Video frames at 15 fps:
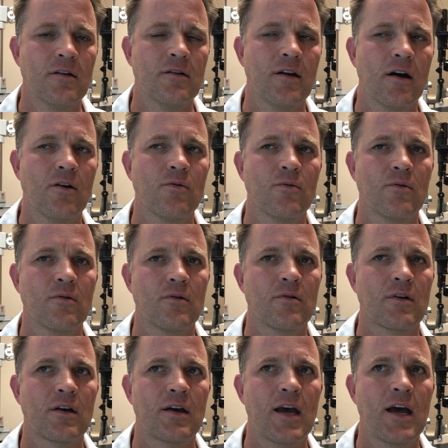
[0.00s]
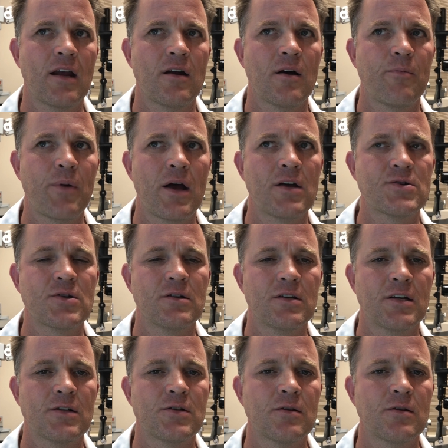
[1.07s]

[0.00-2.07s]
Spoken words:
Now, can a patient get